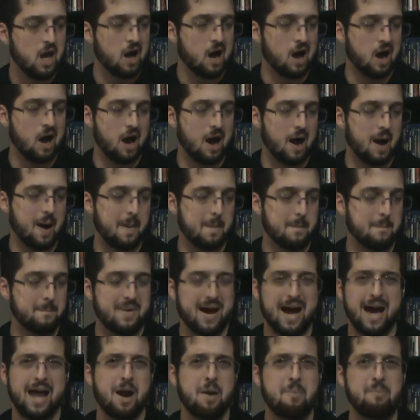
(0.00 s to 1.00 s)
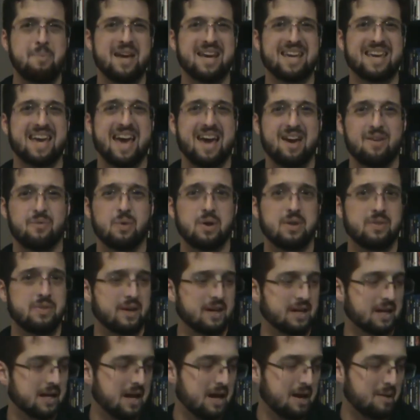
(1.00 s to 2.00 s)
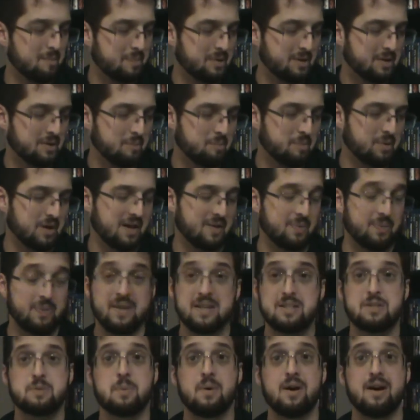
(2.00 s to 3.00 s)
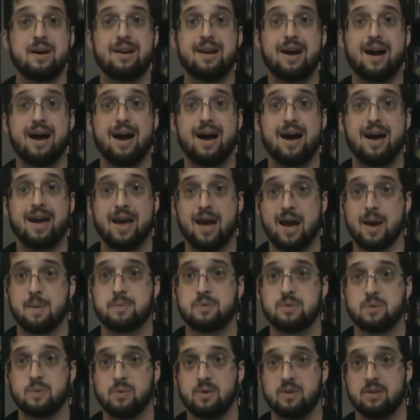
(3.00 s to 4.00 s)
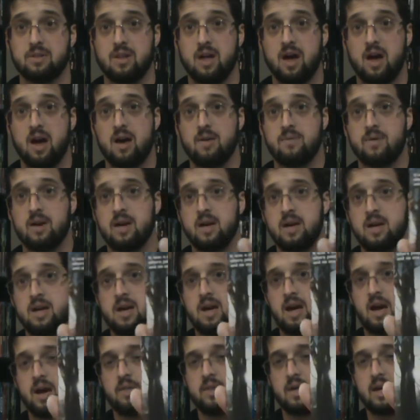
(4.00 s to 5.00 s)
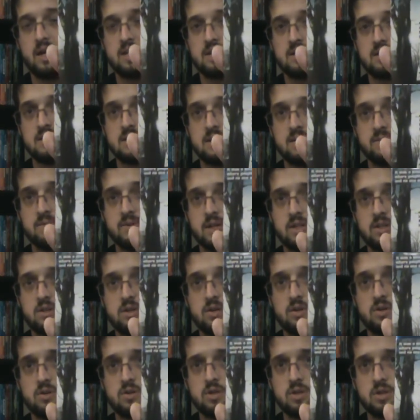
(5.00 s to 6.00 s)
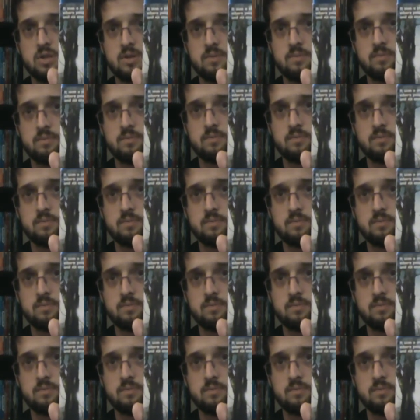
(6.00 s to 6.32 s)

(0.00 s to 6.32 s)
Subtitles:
I don't pick everything up. But this one I absolutely love, and that is The Evictors.